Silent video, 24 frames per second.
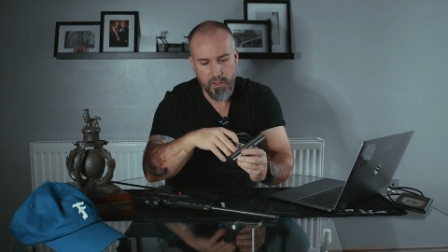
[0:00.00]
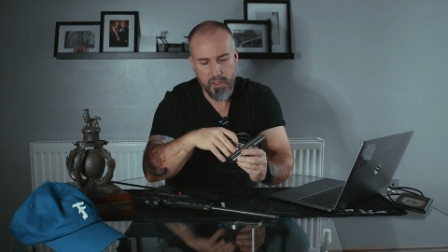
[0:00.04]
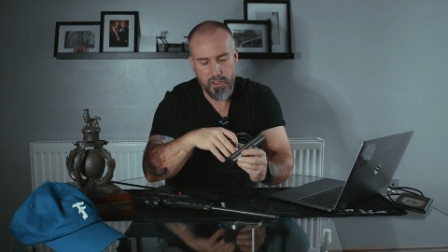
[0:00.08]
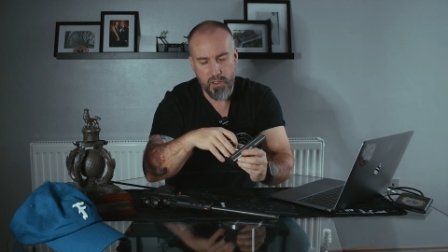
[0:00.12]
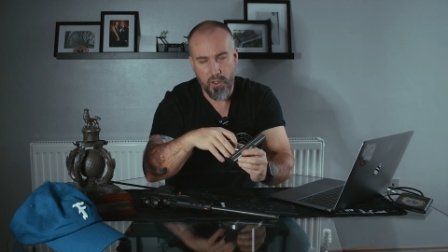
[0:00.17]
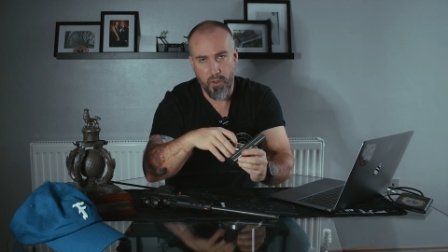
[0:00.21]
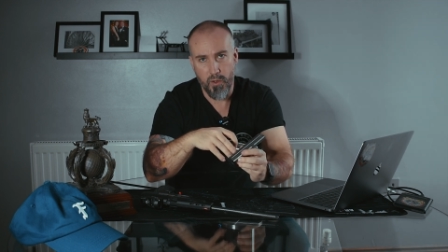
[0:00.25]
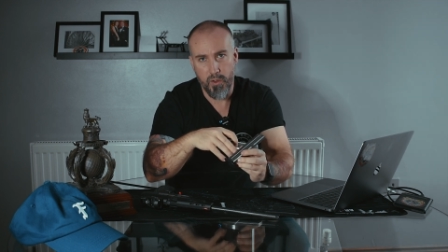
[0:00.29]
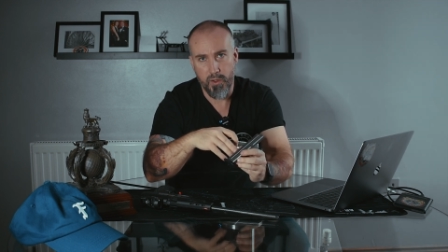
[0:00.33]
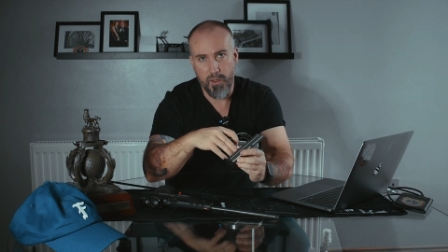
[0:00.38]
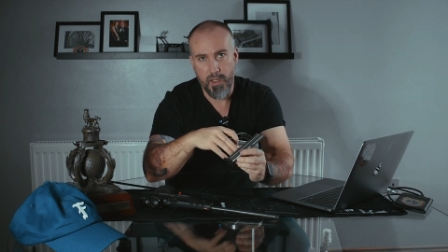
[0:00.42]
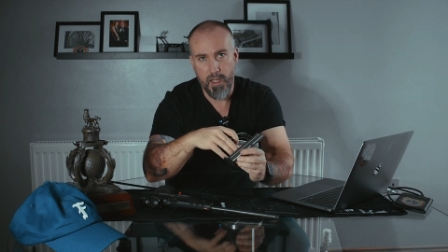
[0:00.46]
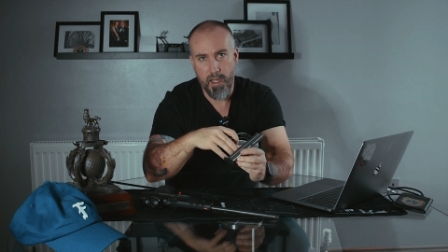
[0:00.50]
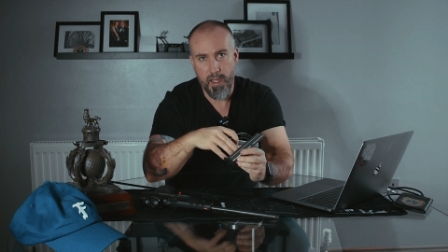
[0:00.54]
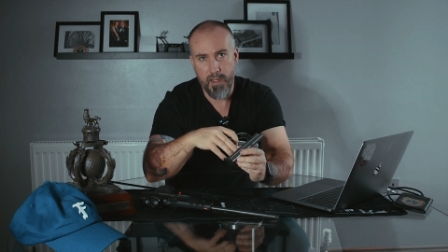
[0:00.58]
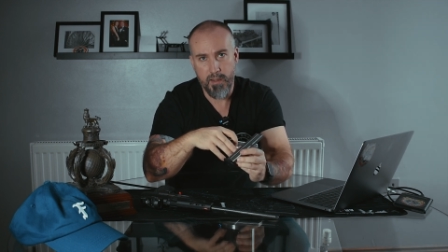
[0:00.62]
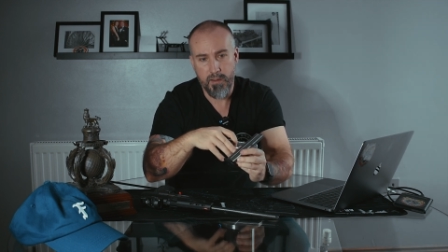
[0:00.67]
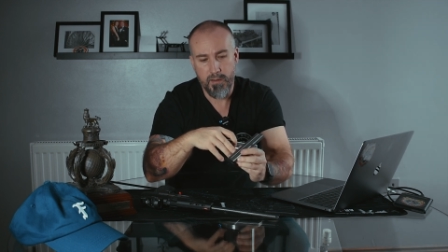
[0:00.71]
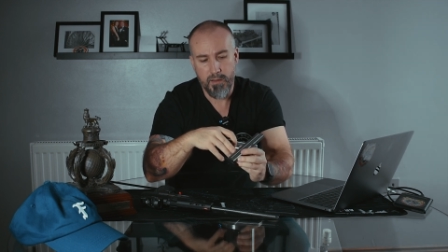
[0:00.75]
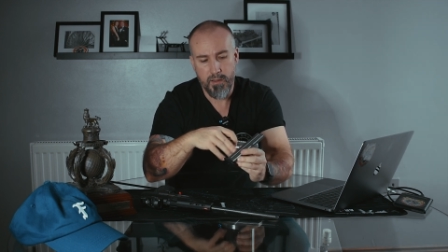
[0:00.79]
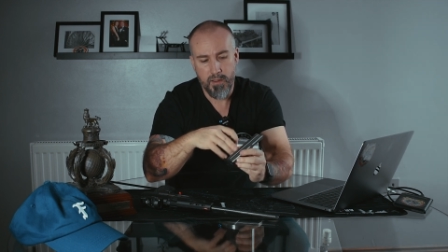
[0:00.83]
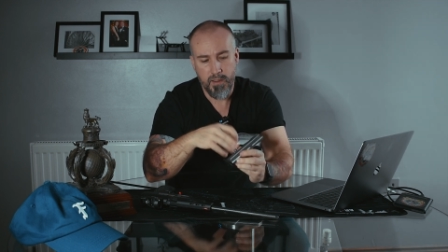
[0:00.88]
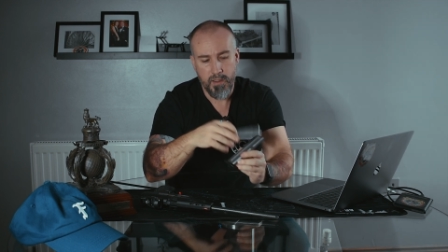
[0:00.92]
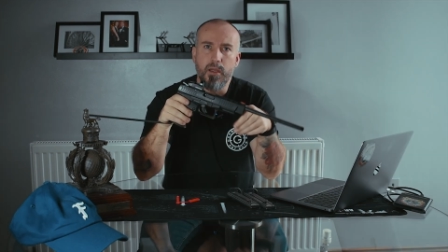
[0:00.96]
side
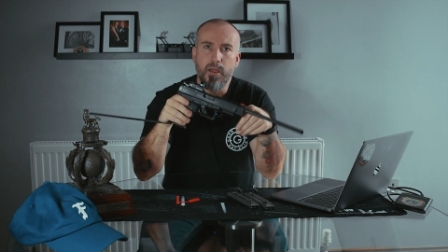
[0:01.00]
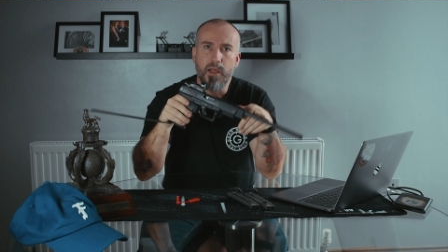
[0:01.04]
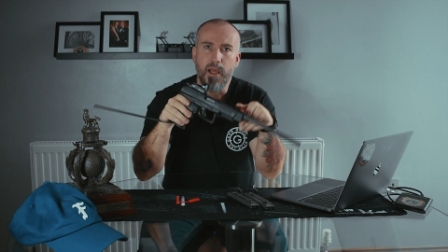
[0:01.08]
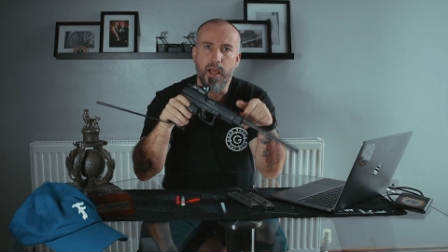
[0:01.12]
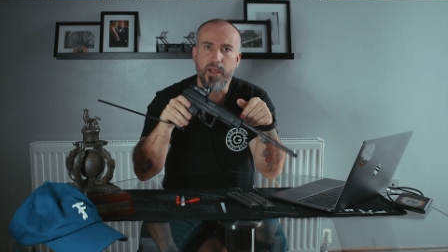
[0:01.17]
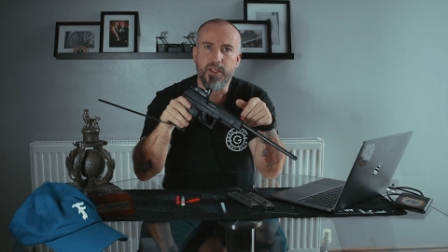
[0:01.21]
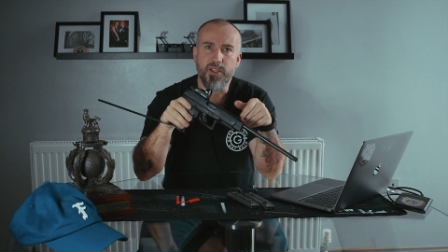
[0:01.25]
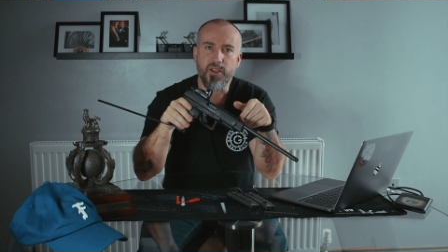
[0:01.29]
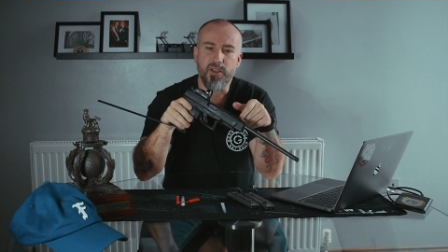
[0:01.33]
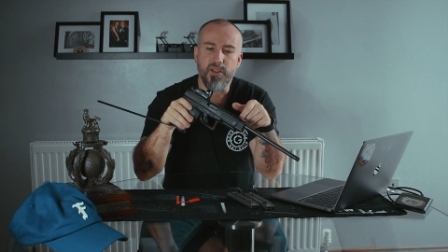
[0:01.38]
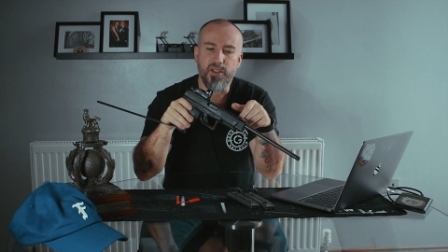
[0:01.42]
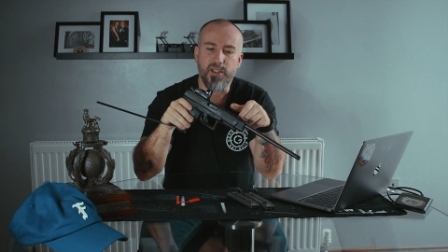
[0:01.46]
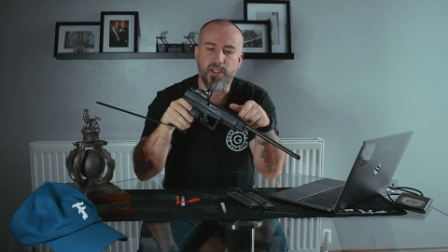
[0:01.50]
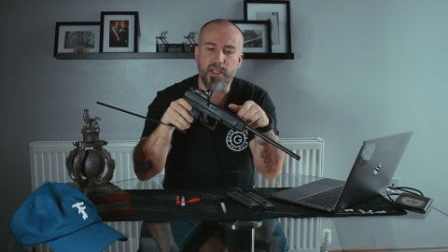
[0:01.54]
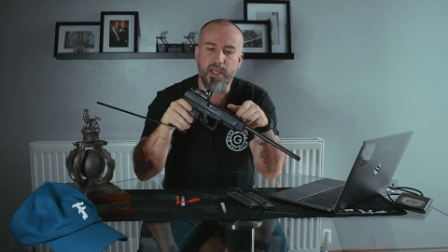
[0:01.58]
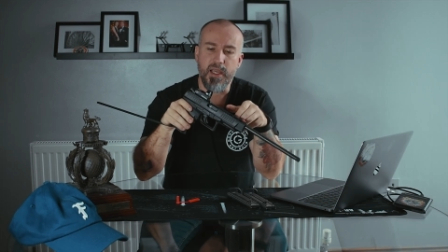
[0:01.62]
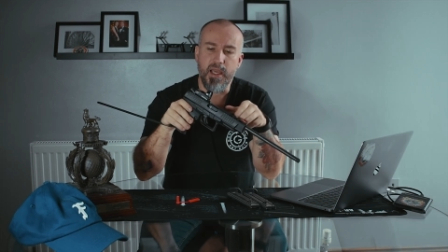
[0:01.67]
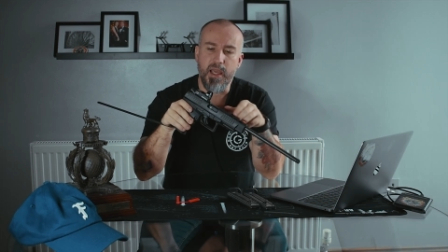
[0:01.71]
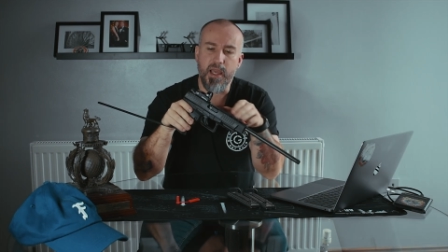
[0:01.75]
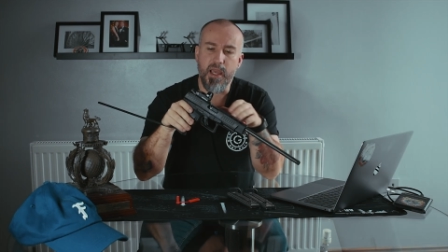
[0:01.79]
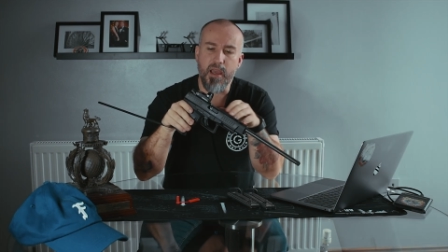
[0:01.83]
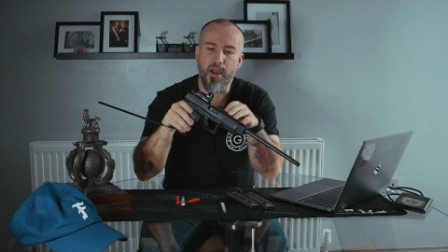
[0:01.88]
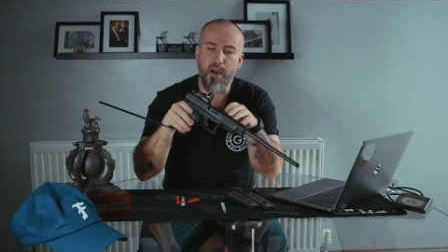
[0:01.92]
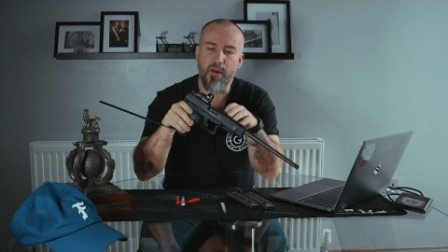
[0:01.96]
there. As you can see
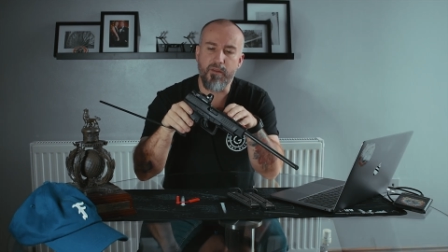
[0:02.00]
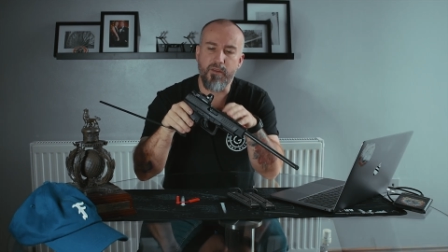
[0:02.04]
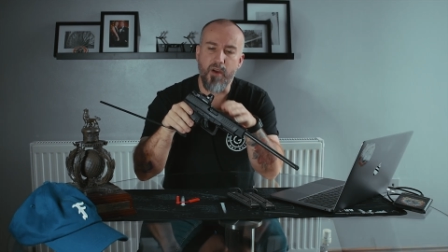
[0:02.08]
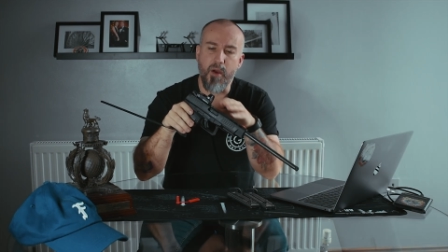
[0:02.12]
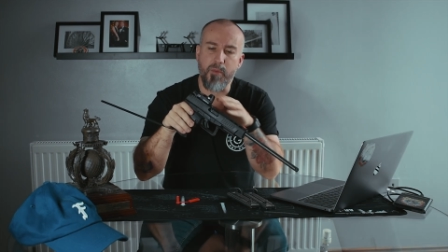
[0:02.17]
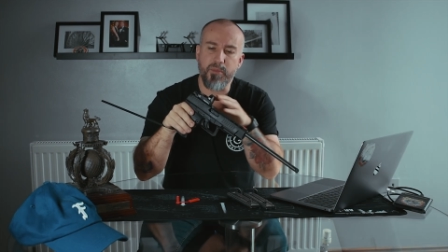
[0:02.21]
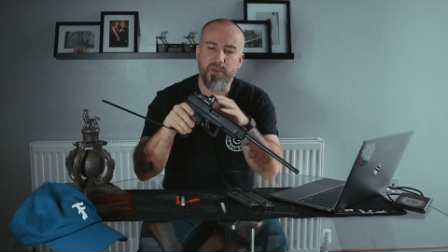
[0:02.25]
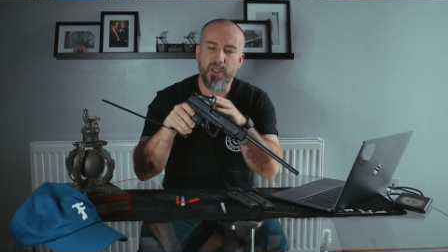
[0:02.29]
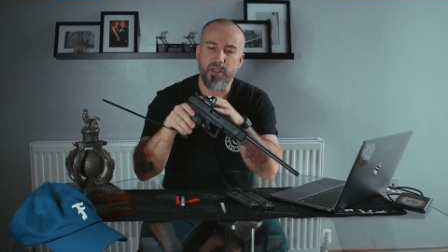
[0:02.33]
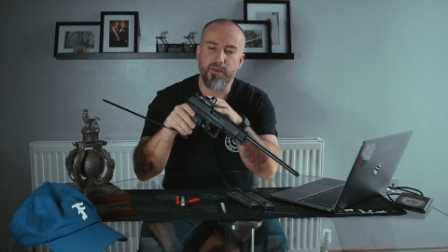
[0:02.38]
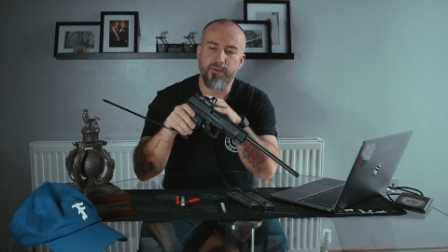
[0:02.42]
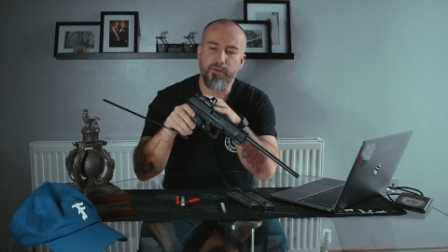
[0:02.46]
here, I've opted